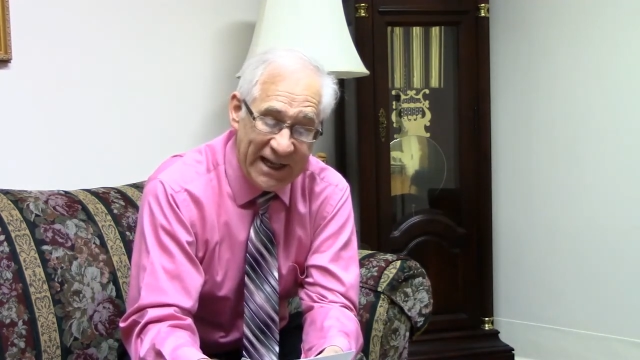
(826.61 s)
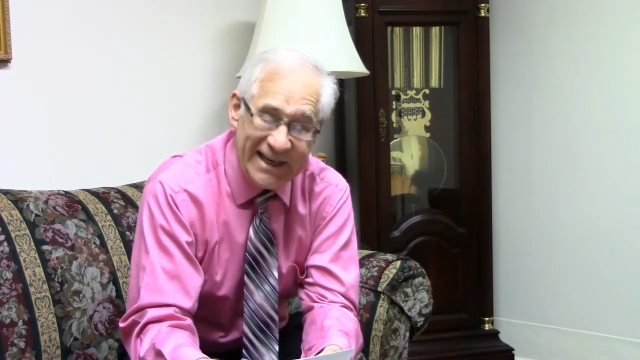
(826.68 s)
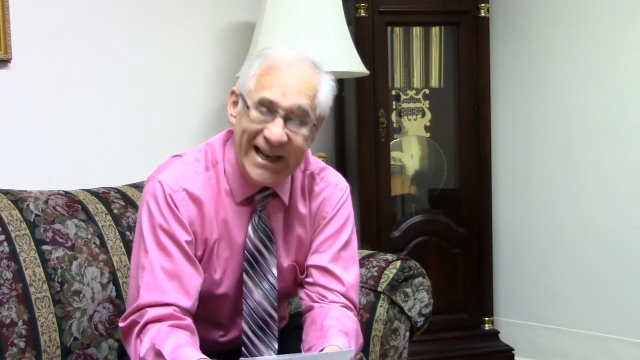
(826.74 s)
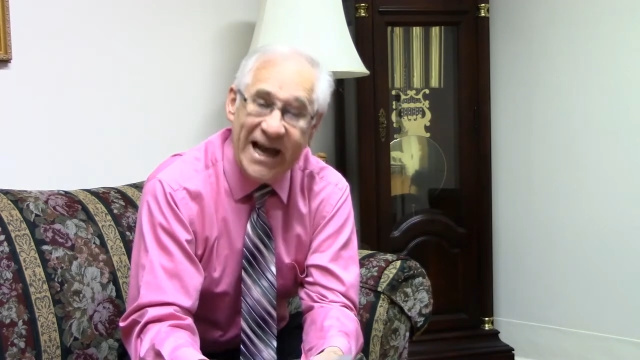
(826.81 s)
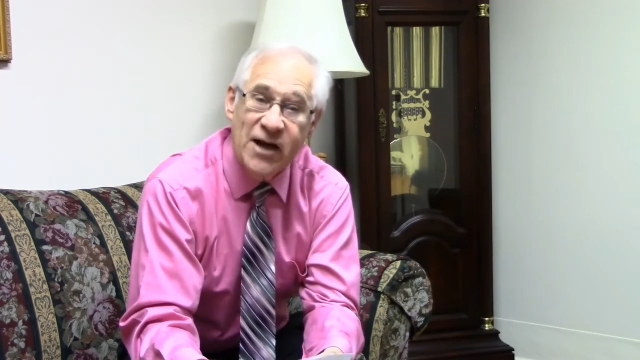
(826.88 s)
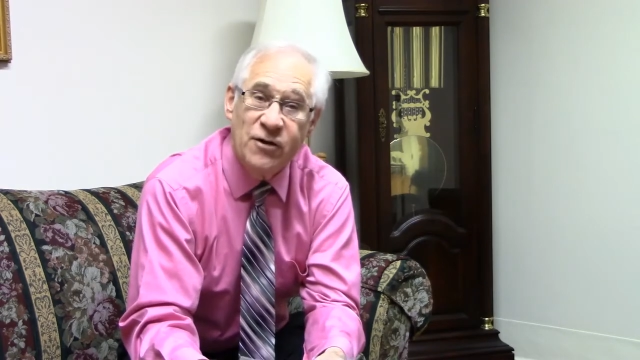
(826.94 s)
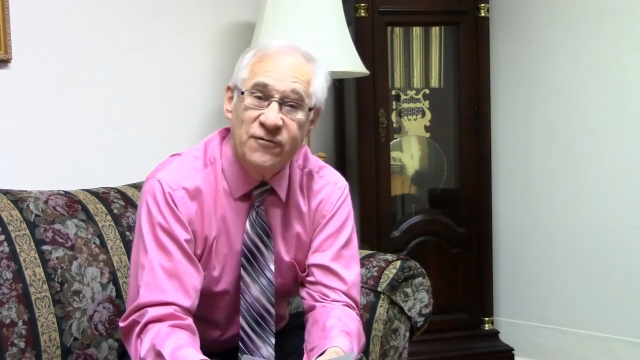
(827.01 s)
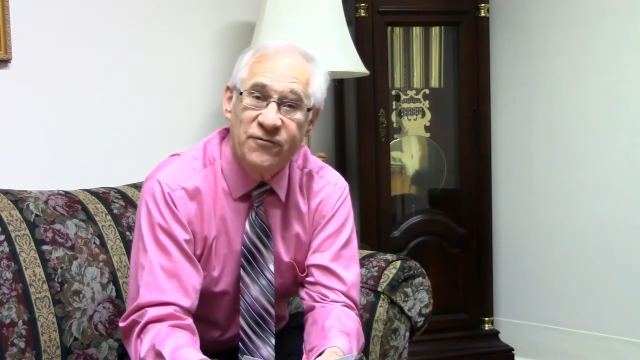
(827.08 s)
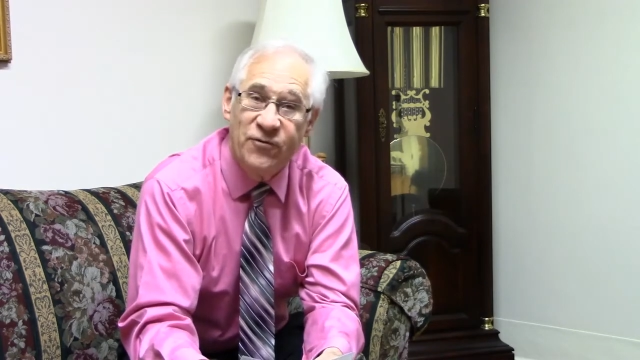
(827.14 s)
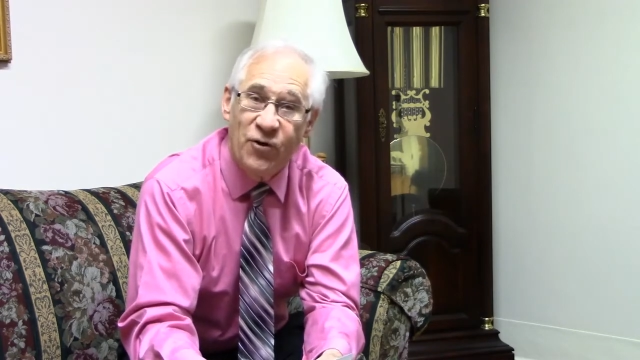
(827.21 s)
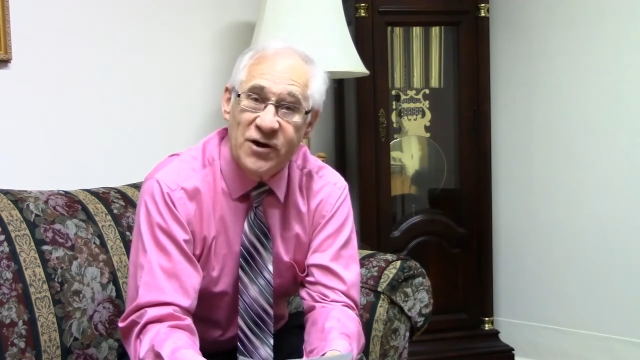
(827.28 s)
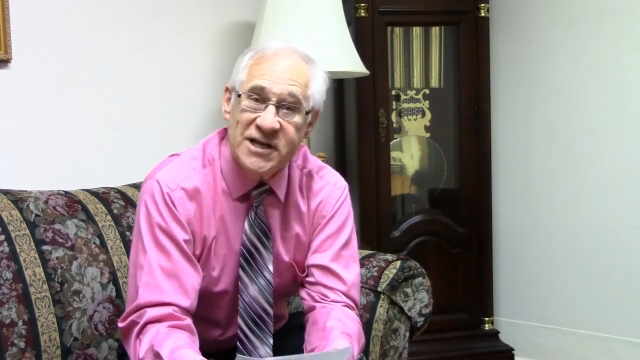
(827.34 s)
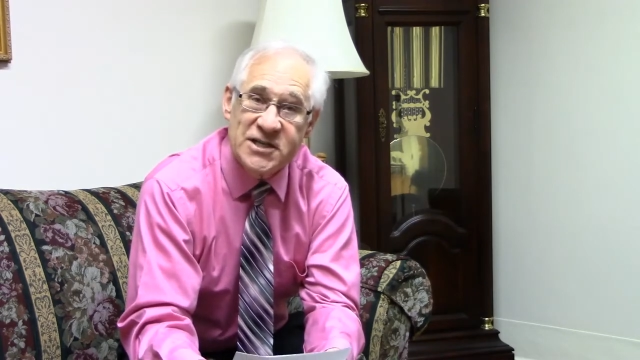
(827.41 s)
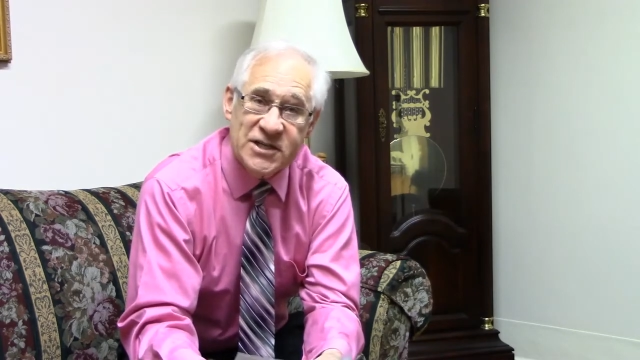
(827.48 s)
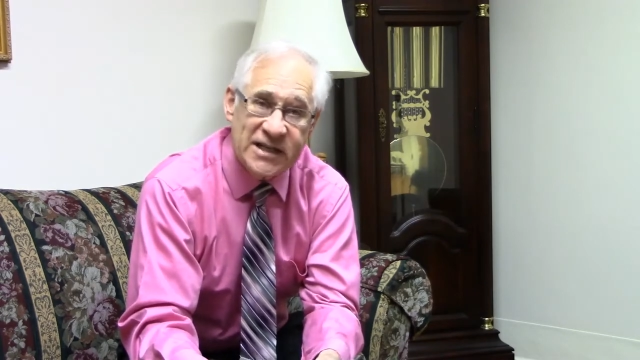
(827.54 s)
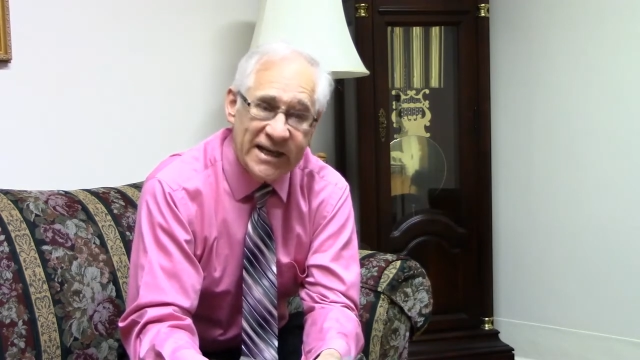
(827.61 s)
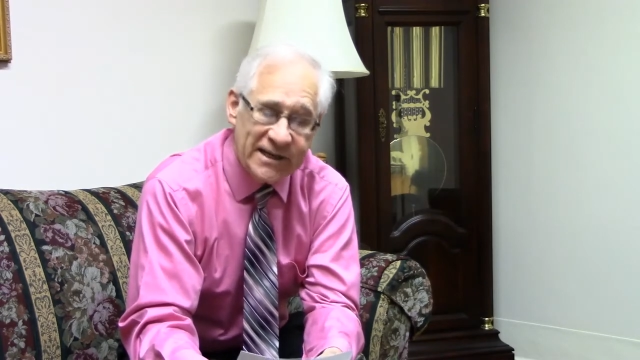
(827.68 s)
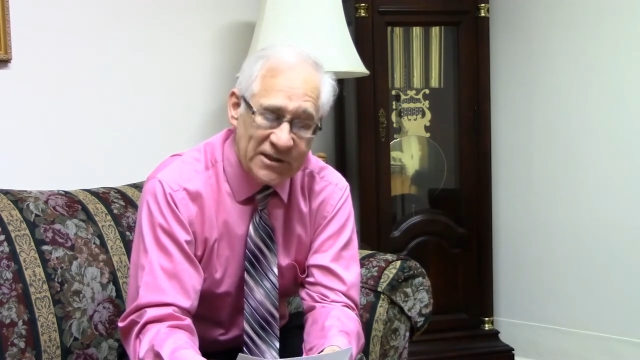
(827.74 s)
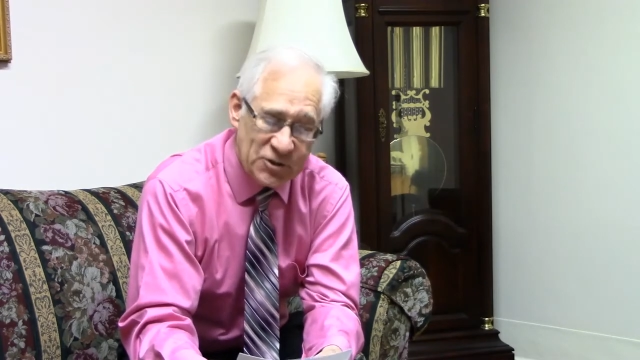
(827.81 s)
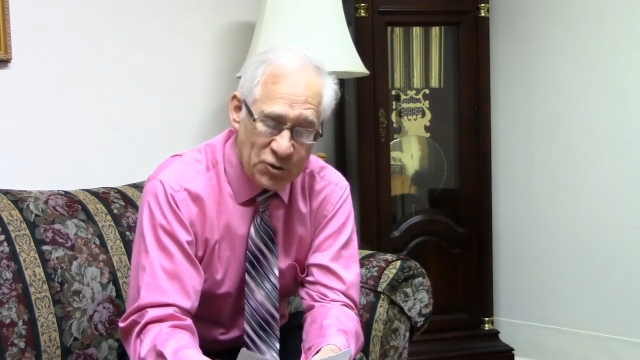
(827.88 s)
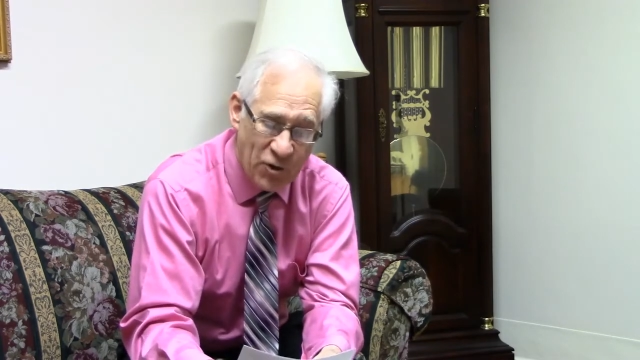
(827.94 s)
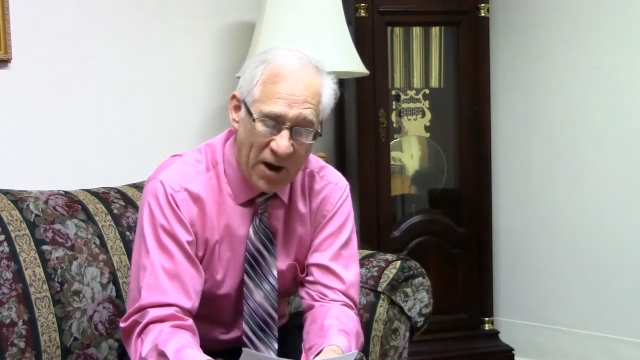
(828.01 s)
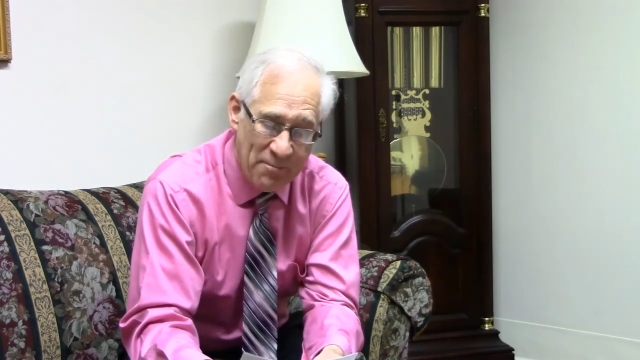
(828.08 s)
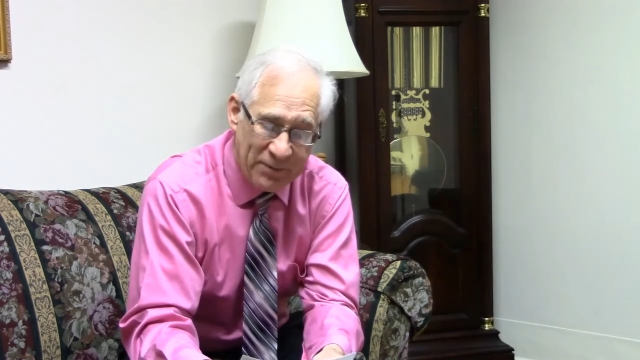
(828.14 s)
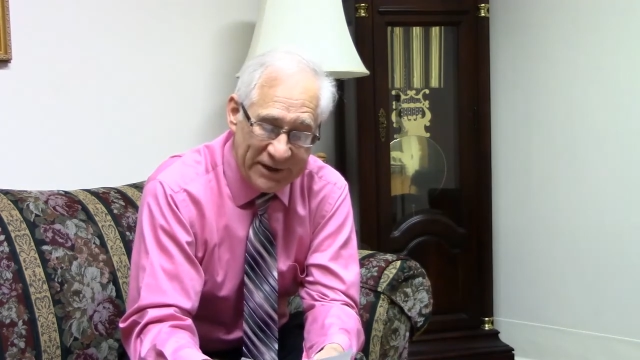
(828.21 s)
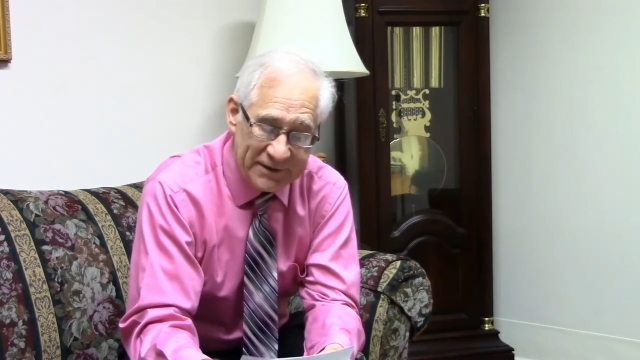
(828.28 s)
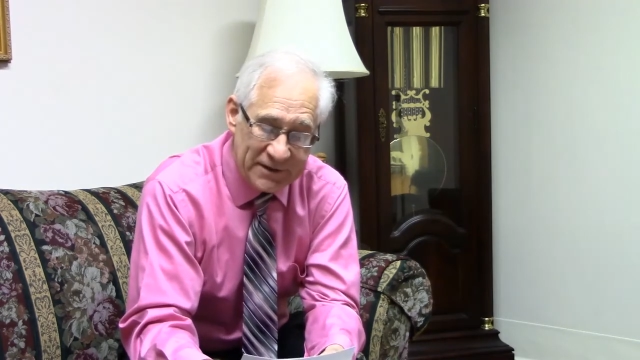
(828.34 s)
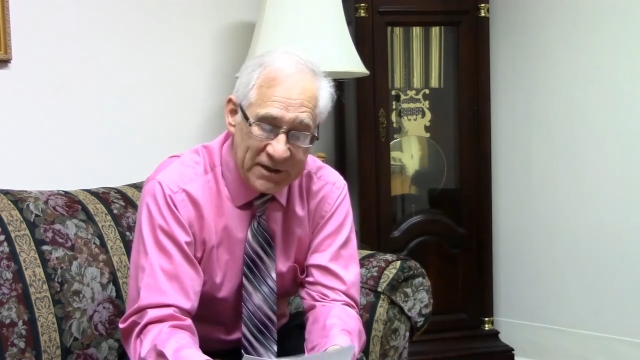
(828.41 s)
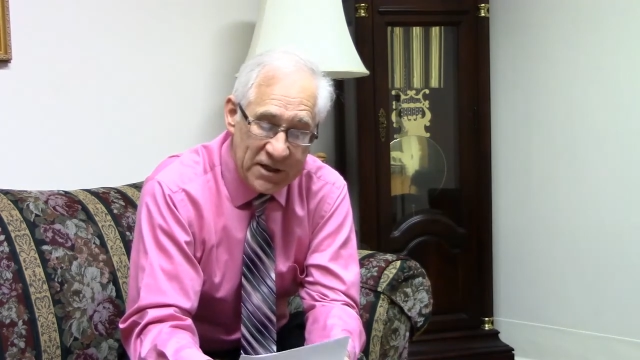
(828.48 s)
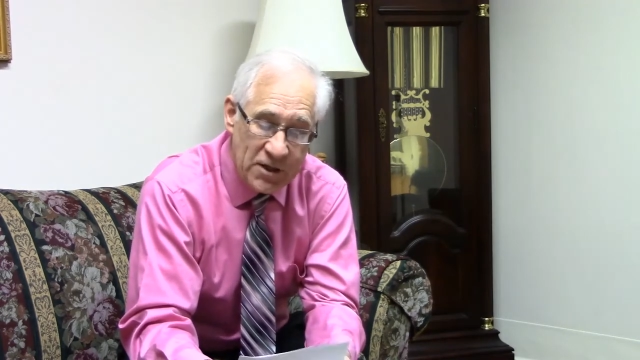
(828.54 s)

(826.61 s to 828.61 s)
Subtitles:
loud voice like a trumpet,